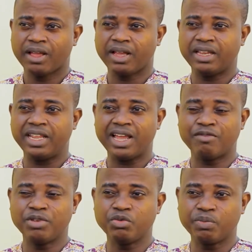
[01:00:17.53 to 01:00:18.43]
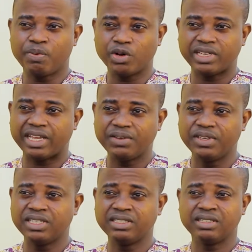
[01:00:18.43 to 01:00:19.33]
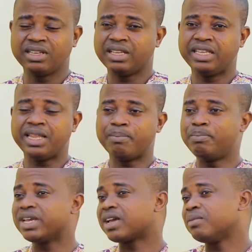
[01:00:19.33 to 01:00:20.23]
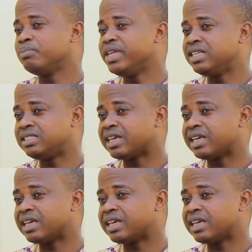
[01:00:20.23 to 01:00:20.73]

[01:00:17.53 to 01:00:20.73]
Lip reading: there have been reports that even in the big companies,